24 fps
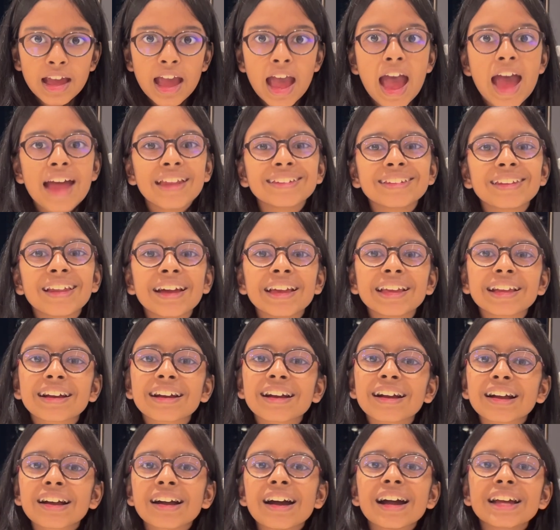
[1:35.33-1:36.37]
and like
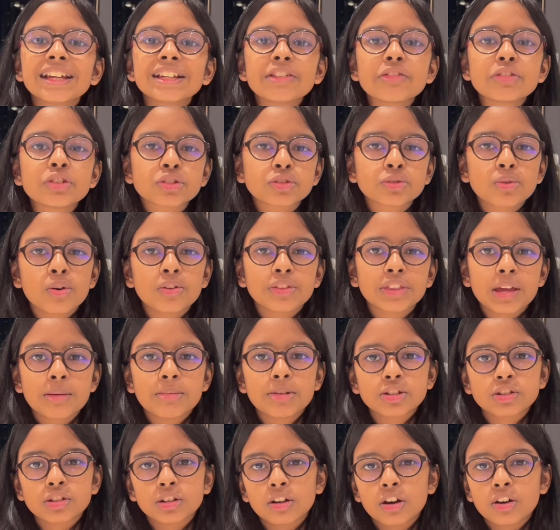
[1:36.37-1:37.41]
kind of sort them
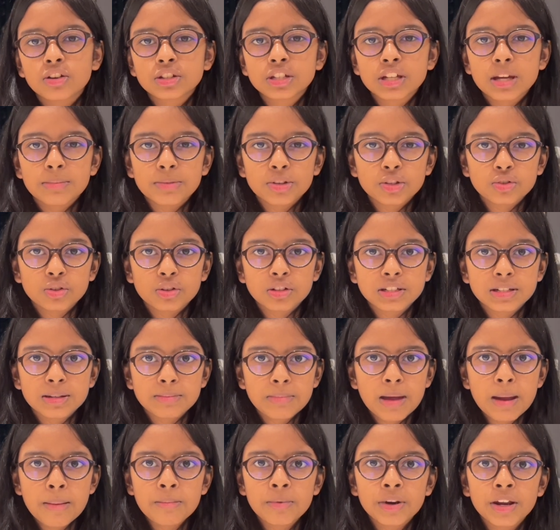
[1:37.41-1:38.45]
into long-term and short-term
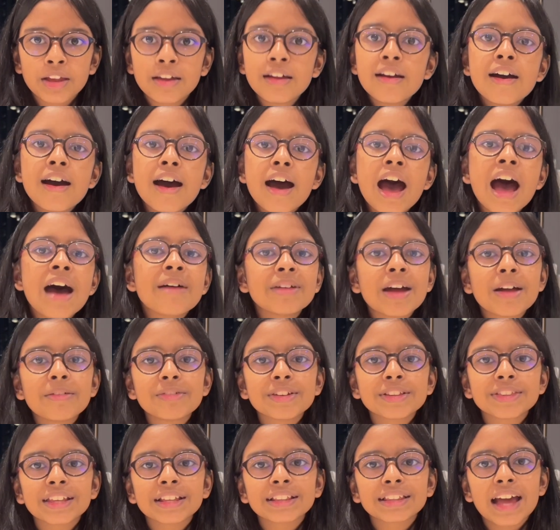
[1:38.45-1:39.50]
memory of
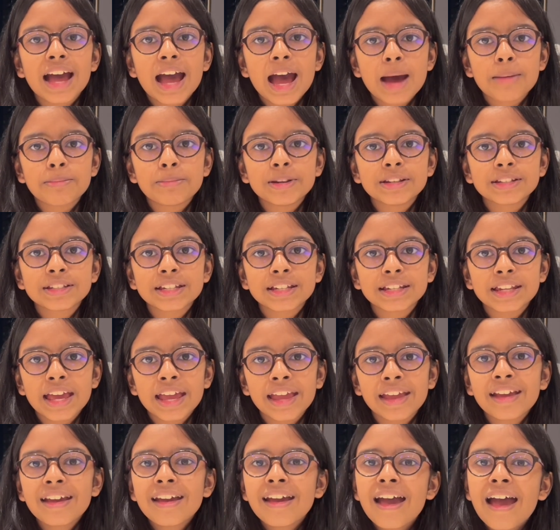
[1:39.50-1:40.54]
everything that happened
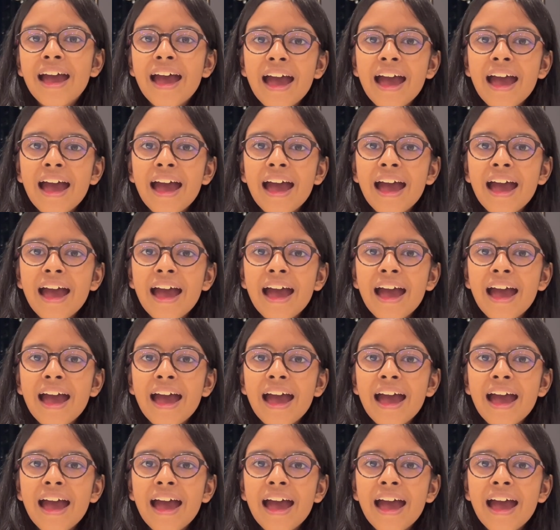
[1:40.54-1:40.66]
today